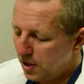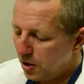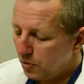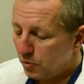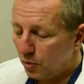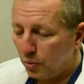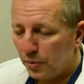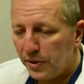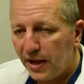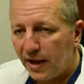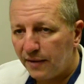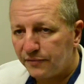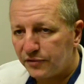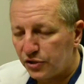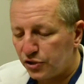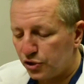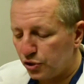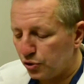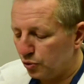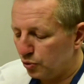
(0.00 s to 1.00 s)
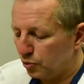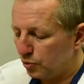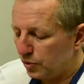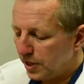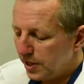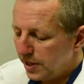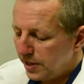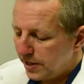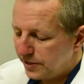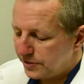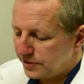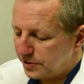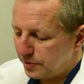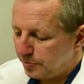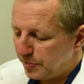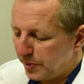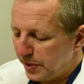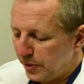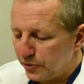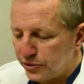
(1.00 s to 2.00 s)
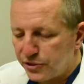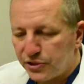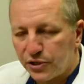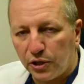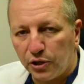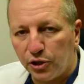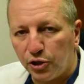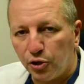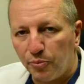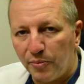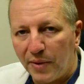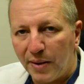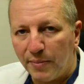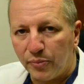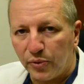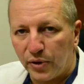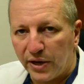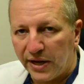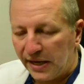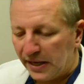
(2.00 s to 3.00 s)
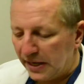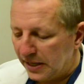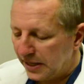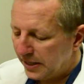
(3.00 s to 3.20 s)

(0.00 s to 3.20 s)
What we have to do is to pierce a little membrane